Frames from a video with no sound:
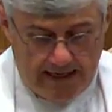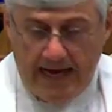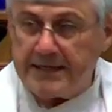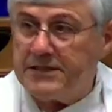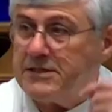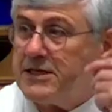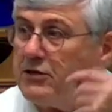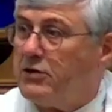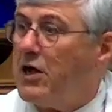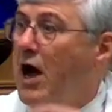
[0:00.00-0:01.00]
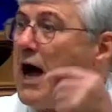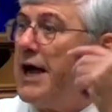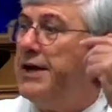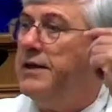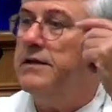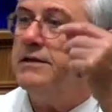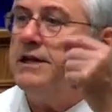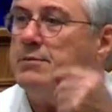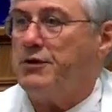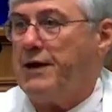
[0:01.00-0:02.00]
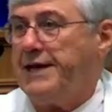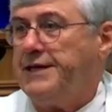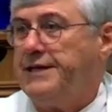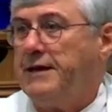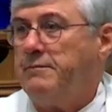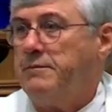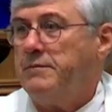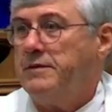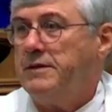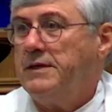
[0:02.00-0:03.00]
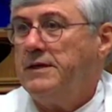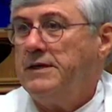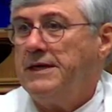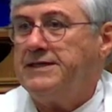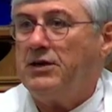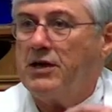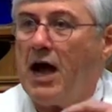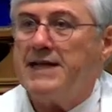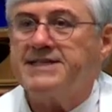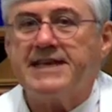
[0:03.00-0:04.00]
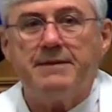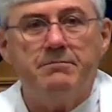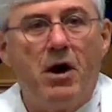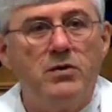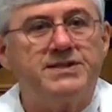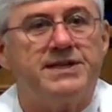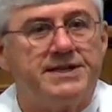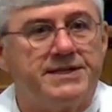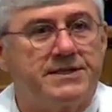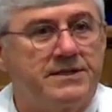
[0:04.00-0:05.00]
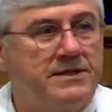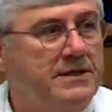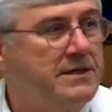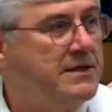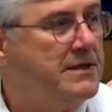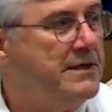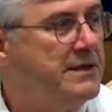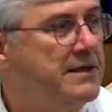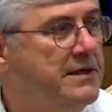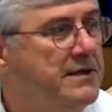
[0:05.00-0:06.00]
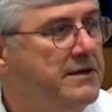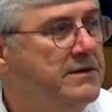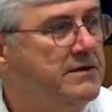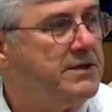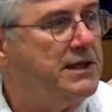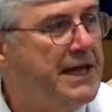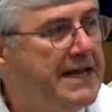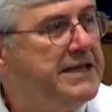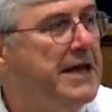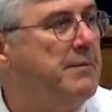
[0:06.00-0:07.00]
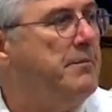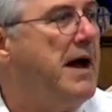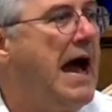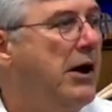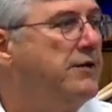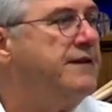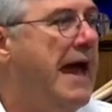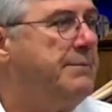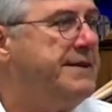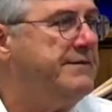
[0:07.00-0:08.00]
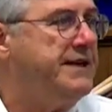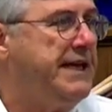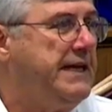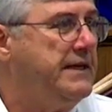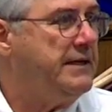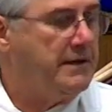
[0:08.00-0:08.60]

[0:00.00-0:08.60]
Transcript: until God liberated them, until God sent Moses to lead them out of captivity.